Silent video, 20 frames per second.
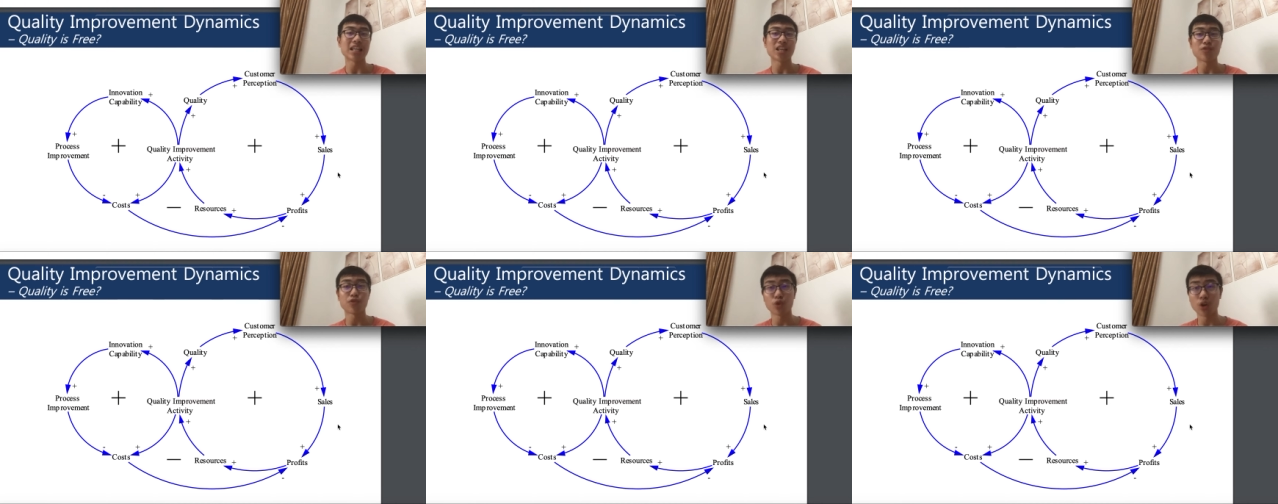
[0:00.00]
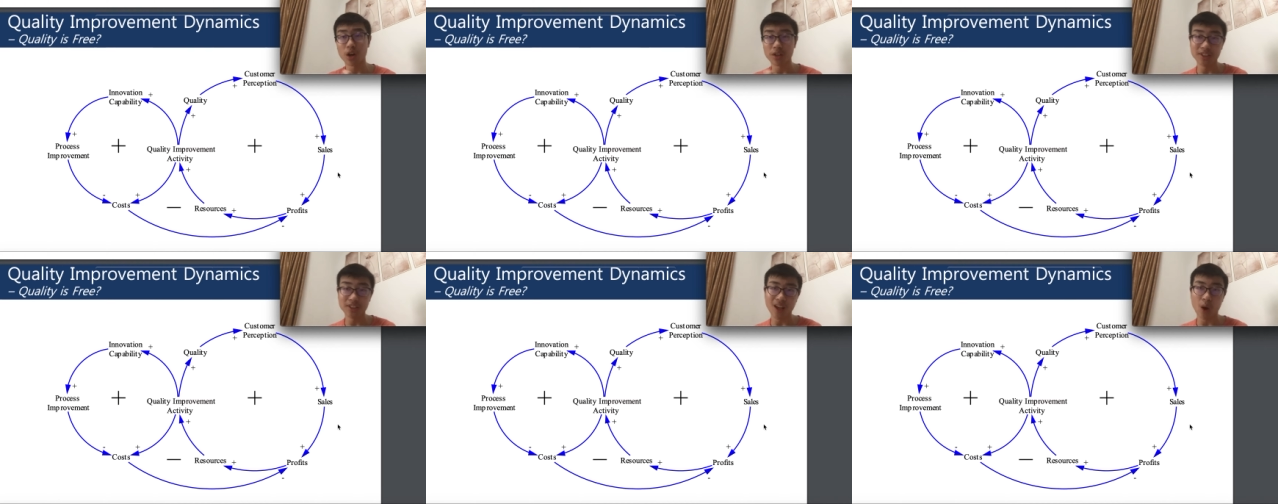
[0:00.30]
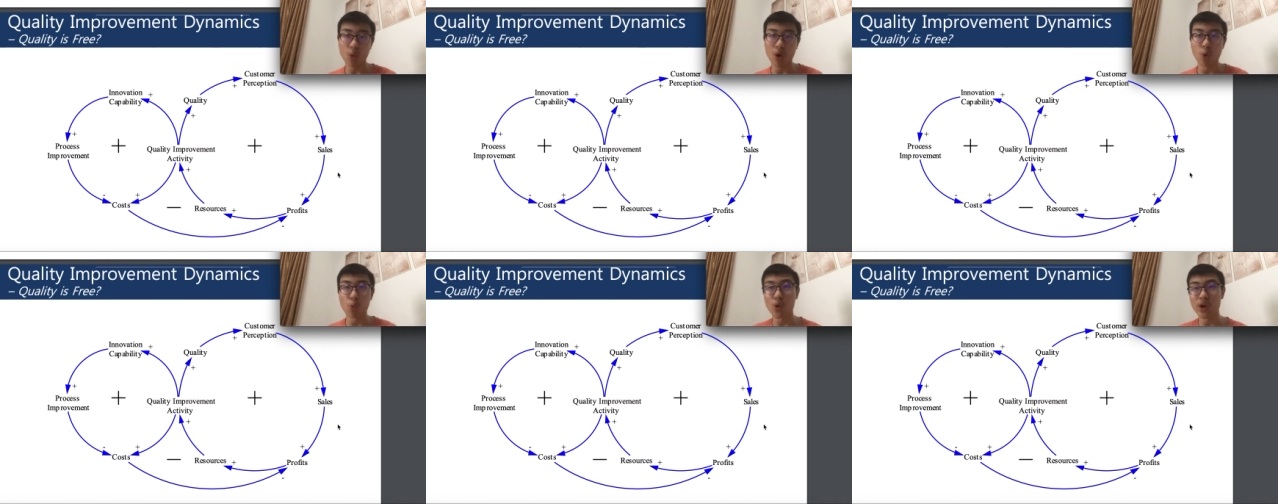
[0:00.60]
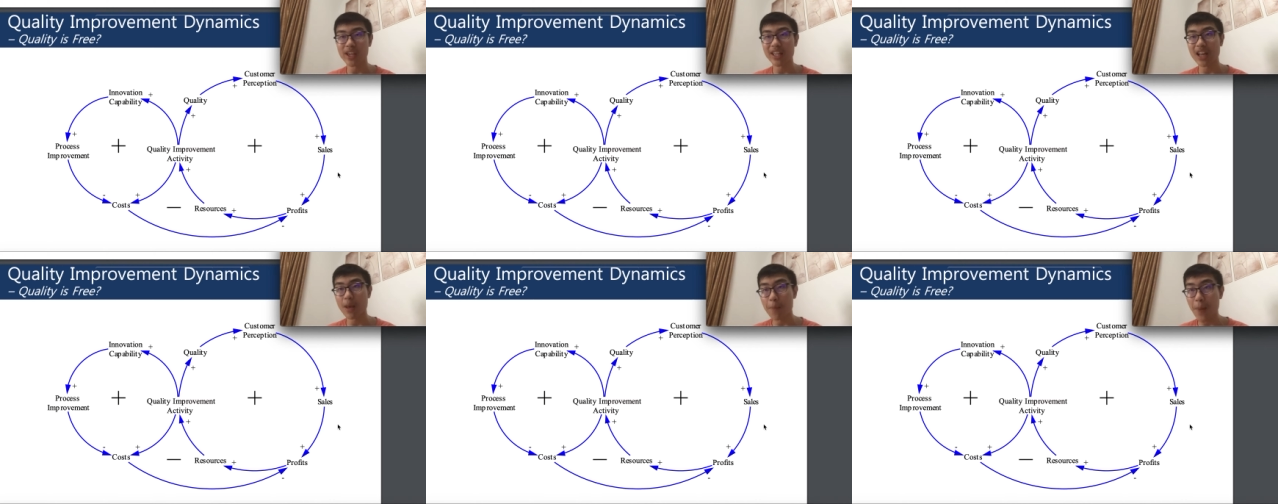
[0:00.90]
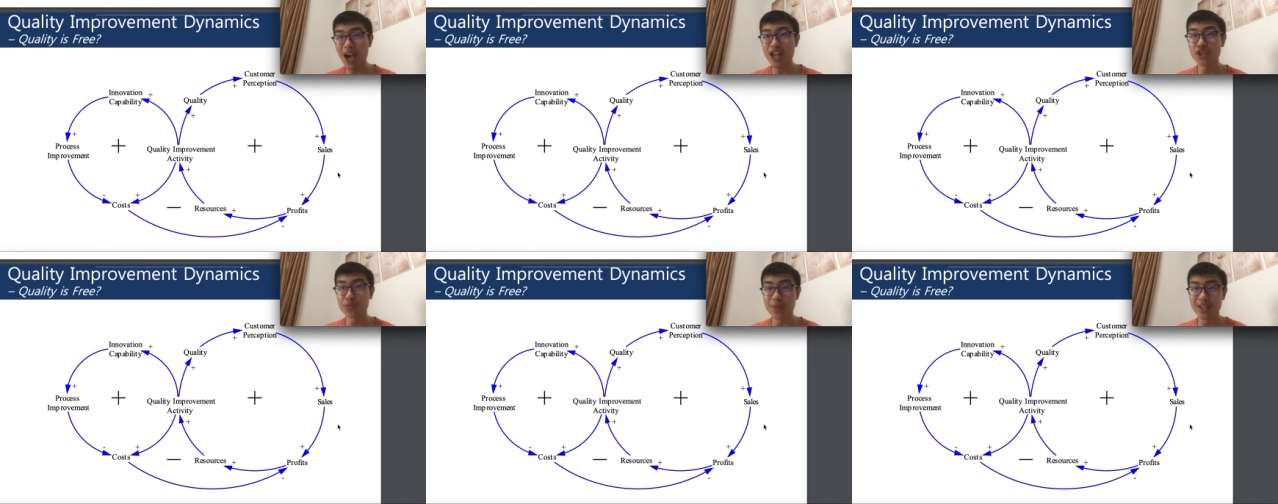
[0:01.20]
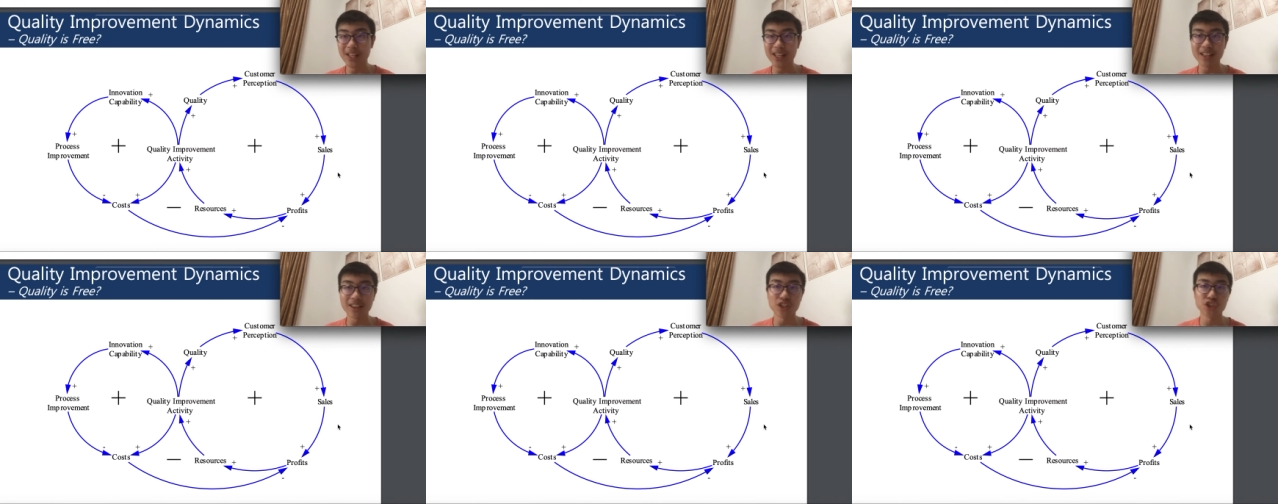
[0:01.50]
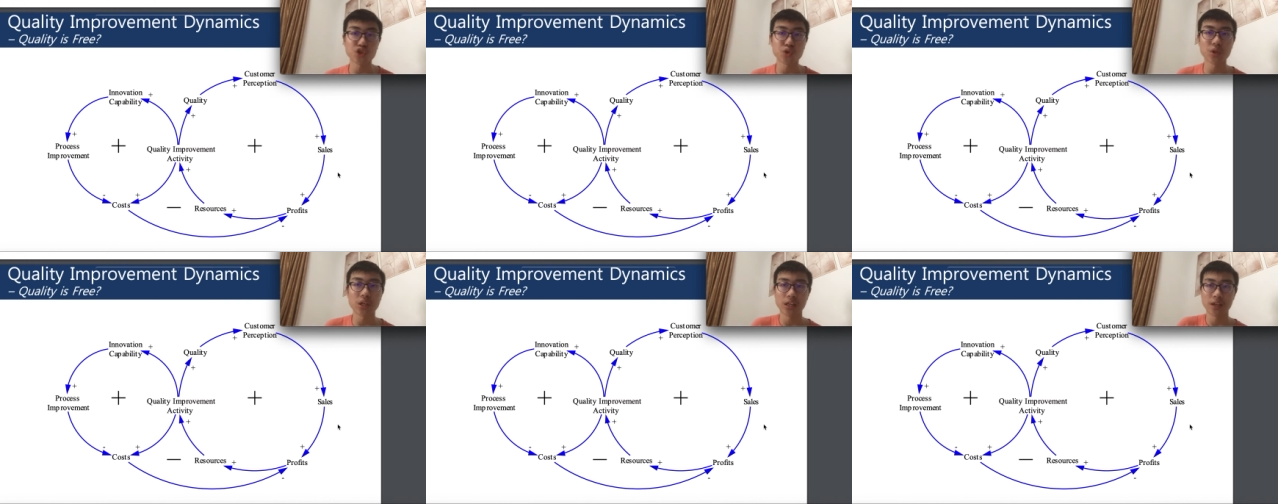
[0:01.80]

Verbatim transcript: if you are someone working in the management industry.